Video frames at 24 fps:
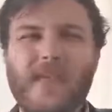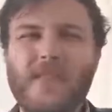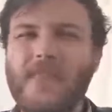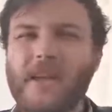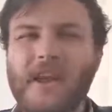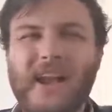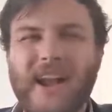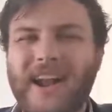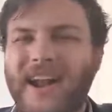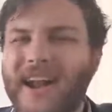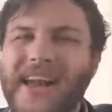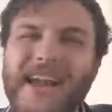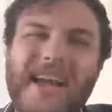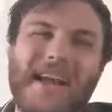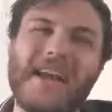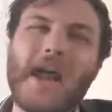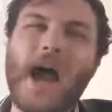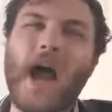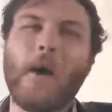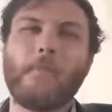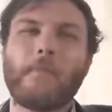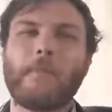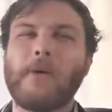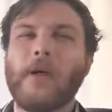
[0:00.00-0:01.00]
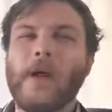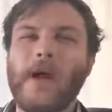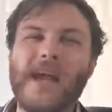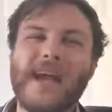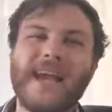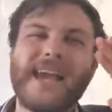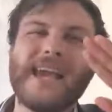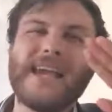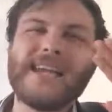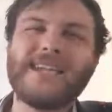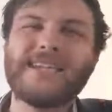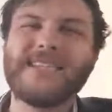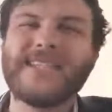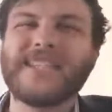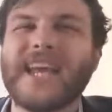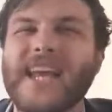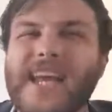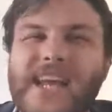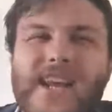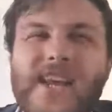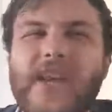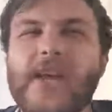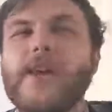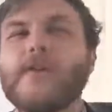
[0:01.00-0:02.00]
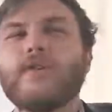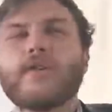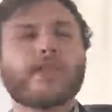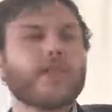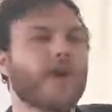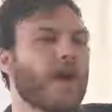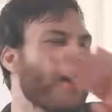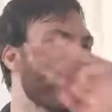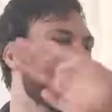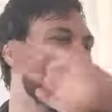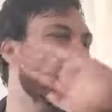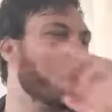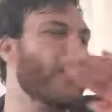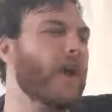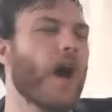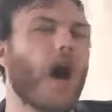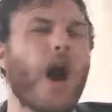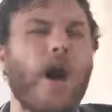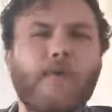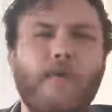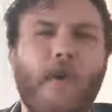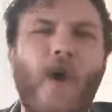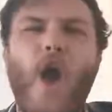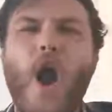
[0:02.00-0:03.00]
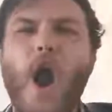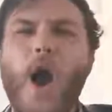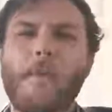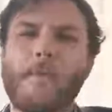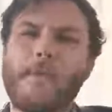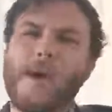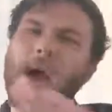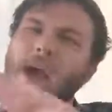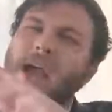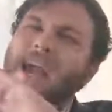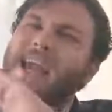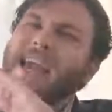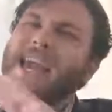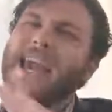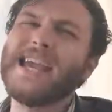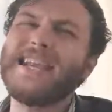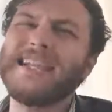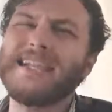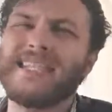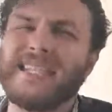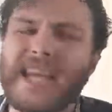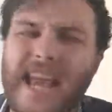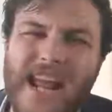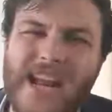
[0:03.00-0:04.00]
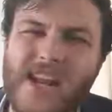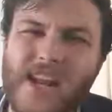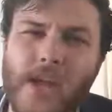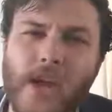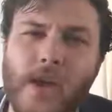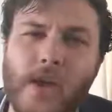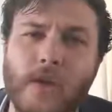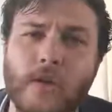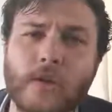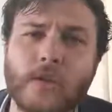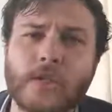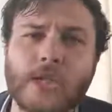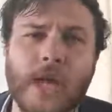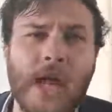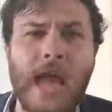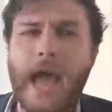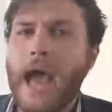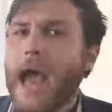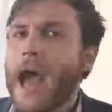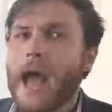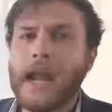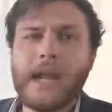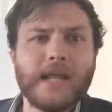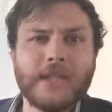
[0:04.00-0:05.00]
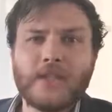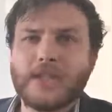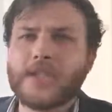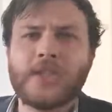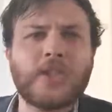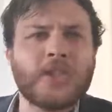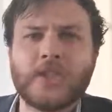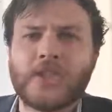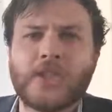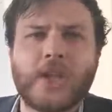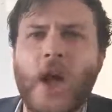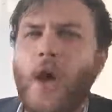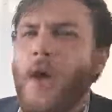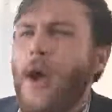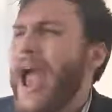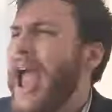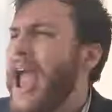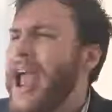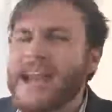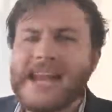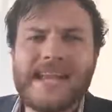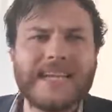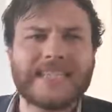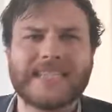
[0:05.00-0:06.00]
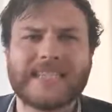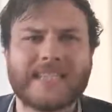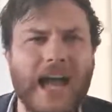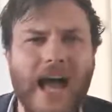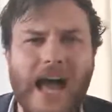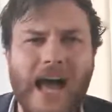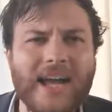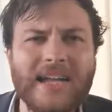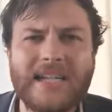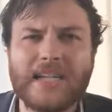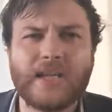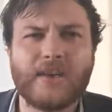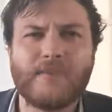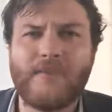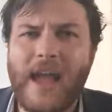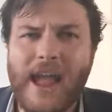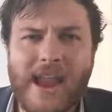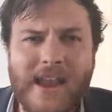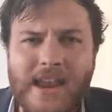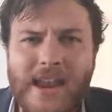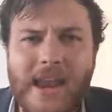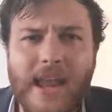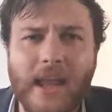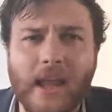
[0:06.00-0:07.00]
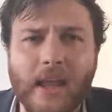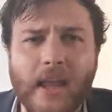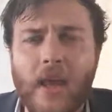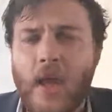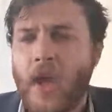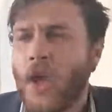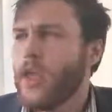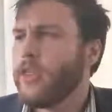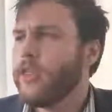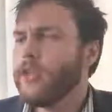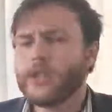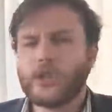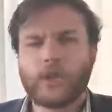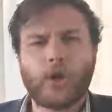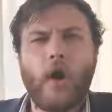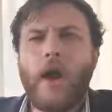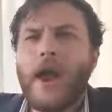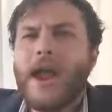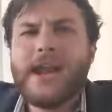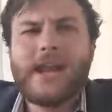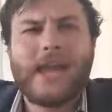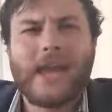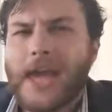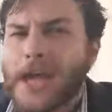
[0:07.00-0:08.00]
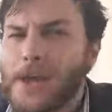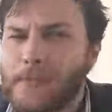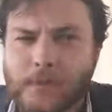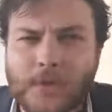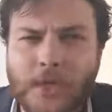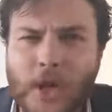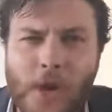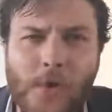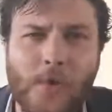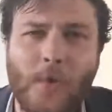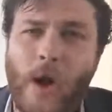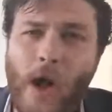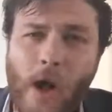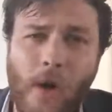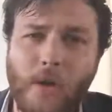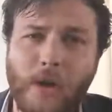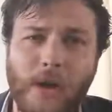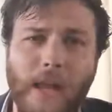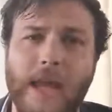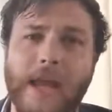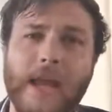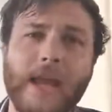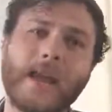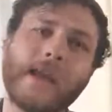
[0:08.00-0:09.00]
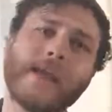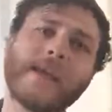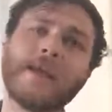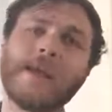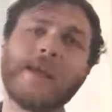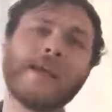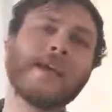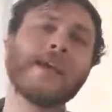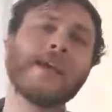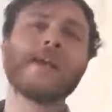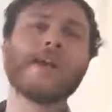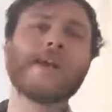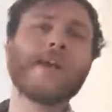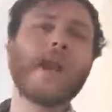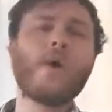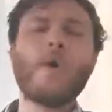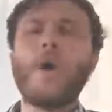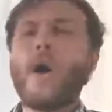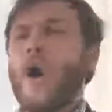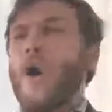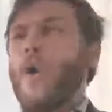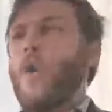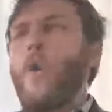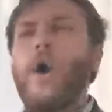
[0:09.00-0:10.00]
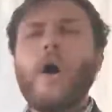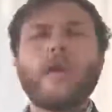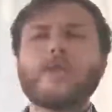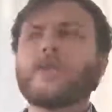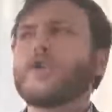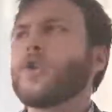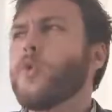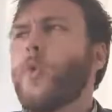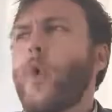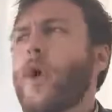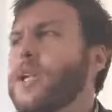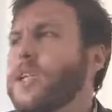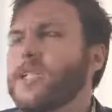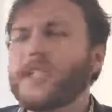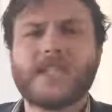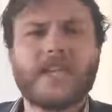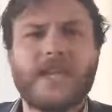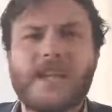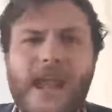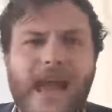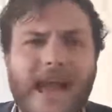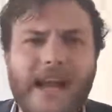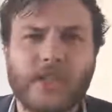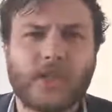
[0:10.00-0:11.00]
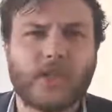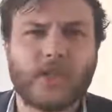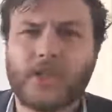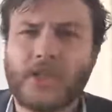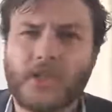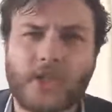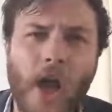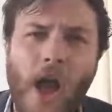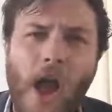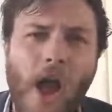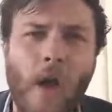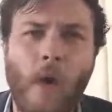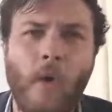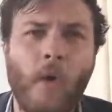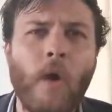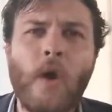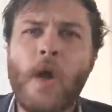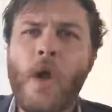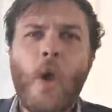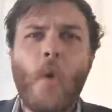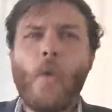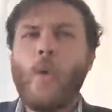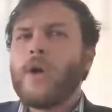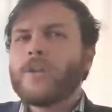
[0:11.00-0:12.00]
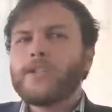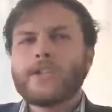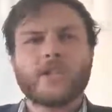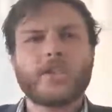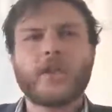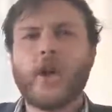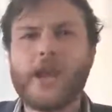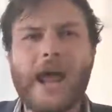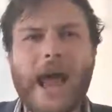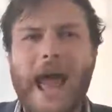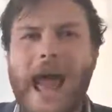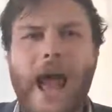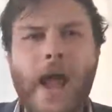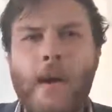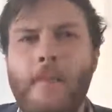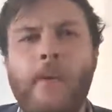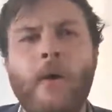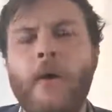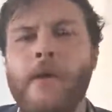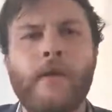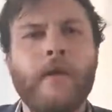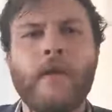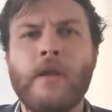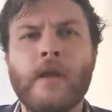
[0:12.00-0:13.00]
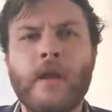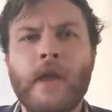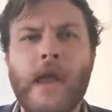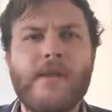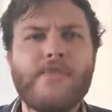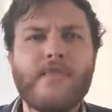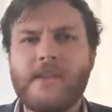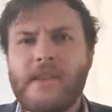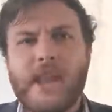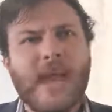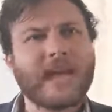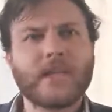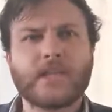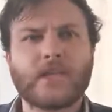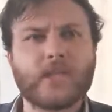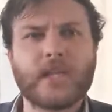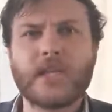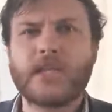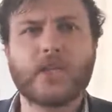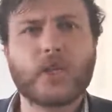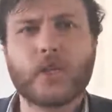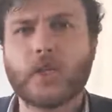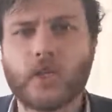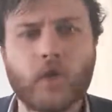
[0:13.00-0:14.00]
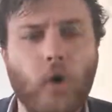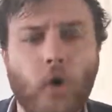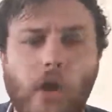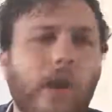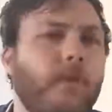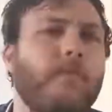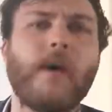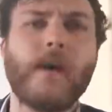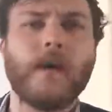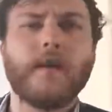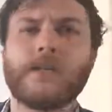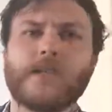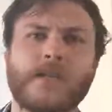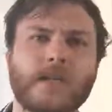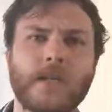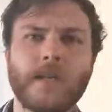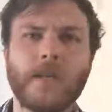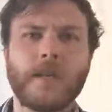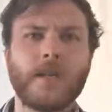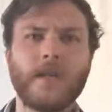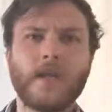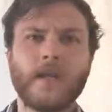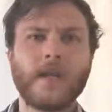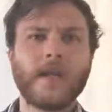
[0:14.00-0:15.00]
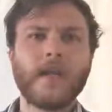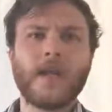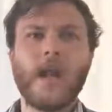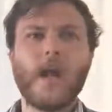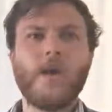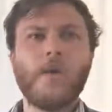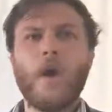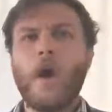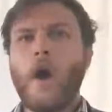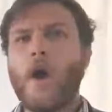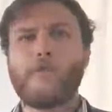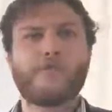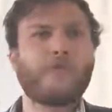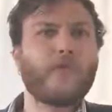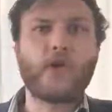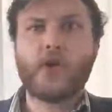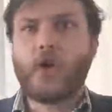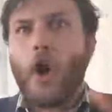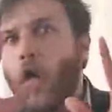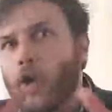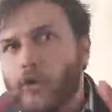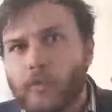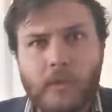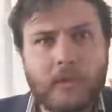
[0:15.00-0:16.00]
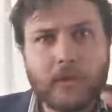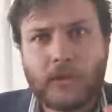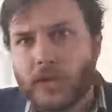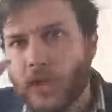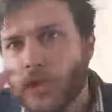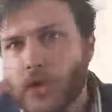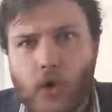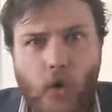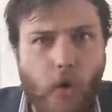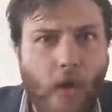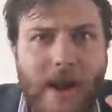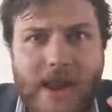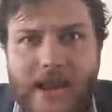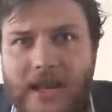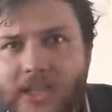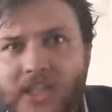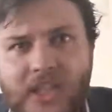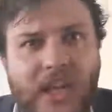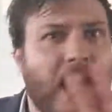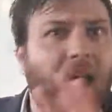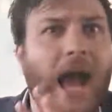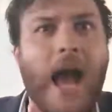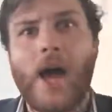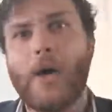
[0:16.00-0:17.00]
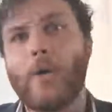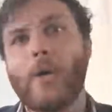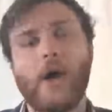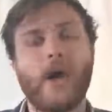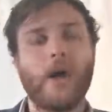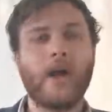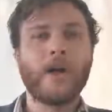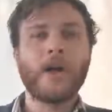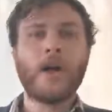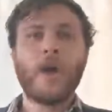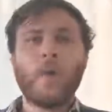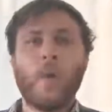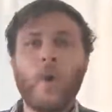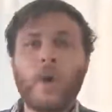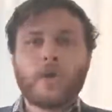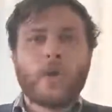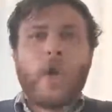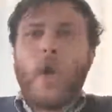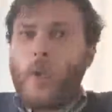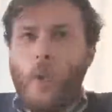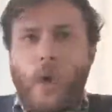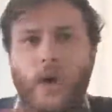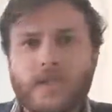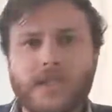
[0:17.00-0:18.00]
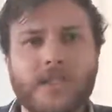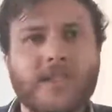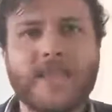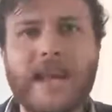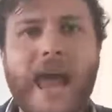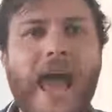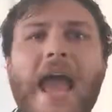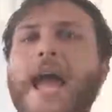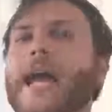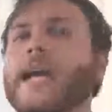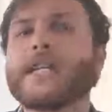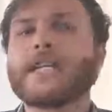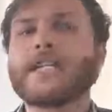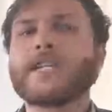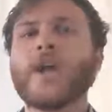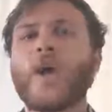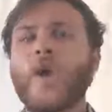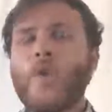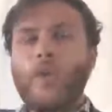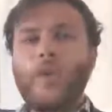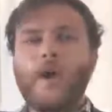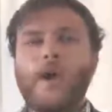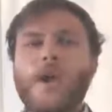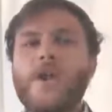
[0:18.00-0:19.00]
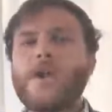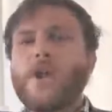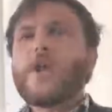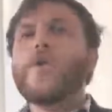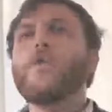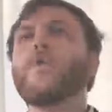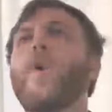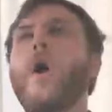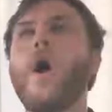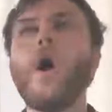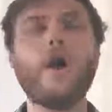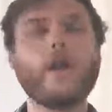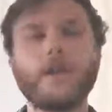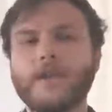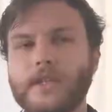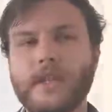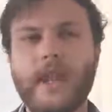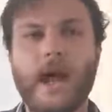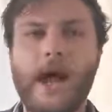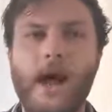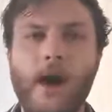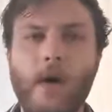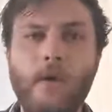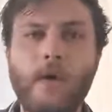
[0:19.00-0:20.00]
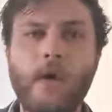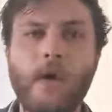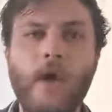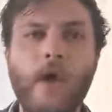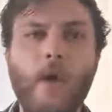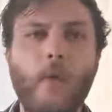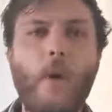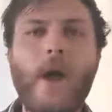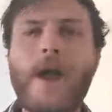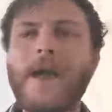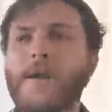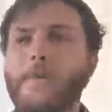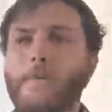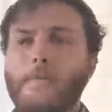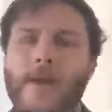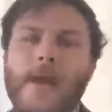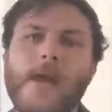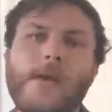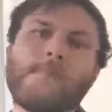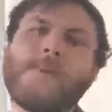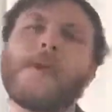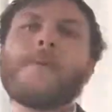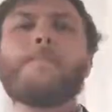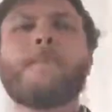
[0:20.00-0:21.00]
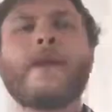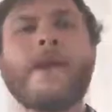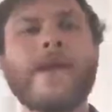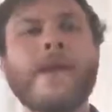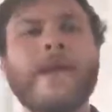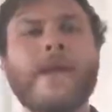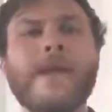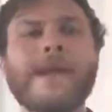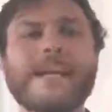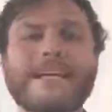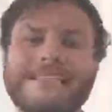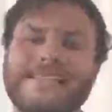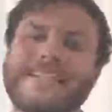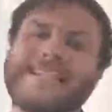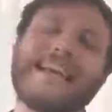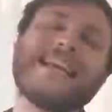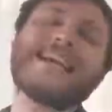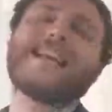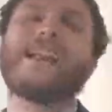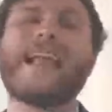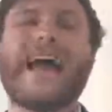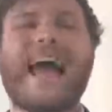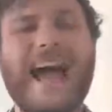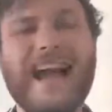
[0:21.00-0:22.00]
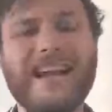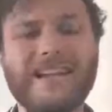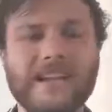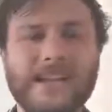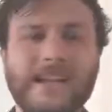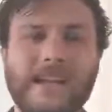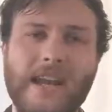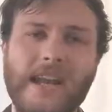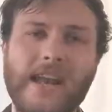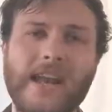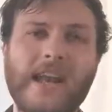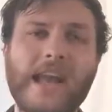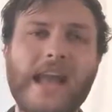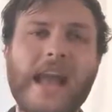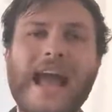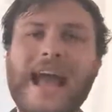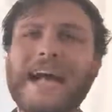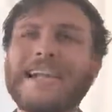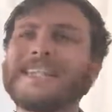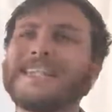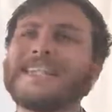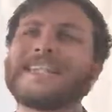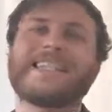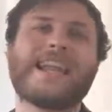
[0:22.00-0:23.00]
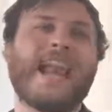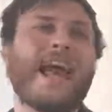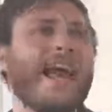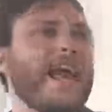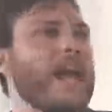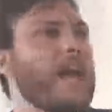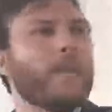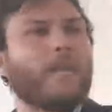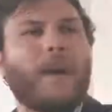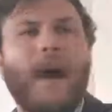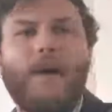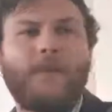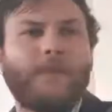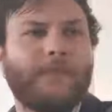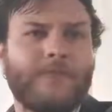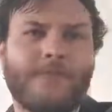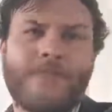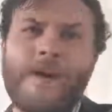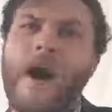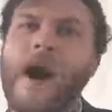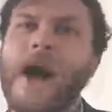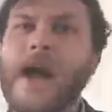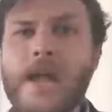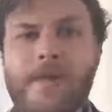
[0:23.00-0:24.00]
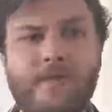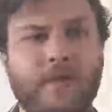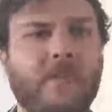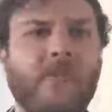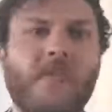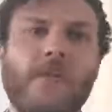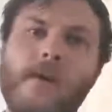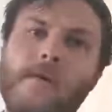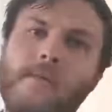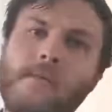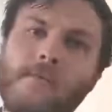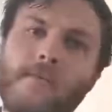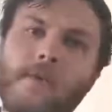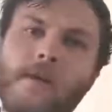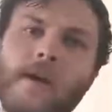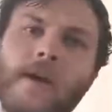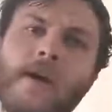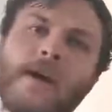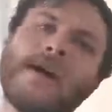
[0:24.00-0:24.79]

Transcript: And the cleanup continues. The cover up continues. And it doesn't show any signs of ending. The train keeps on rolling. You know, what's, what's the next show? What's going to happen in the next installment? You know, of the Godwinson Crazy Hour. What, what's next? We're in a new world now where PPP single handedly has slayed about five of them.